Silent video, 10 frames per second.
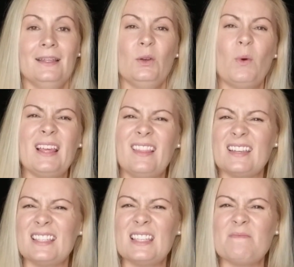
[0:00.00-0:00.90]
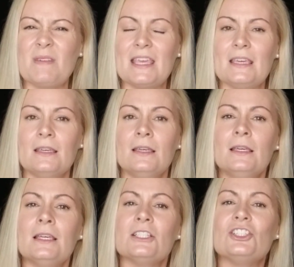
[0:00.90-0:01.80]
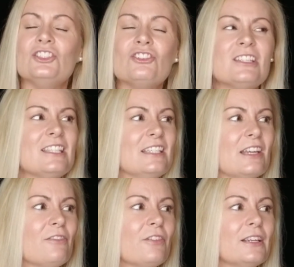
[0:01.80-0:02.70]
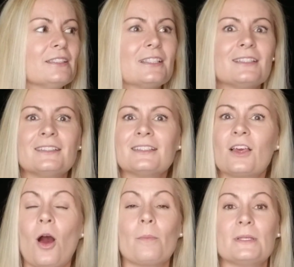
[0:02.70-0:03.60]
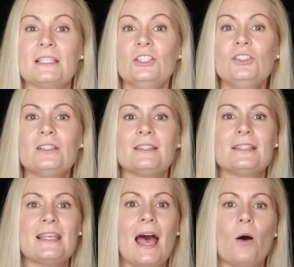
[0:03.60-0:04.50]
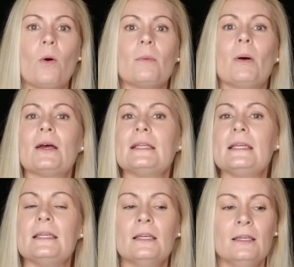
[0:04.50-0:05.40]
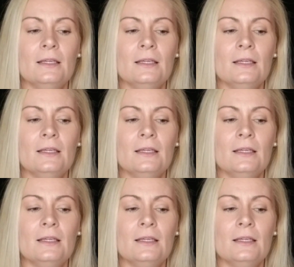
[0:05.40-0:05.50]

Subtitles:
and way less than me. It's just different compositions. It's how our body,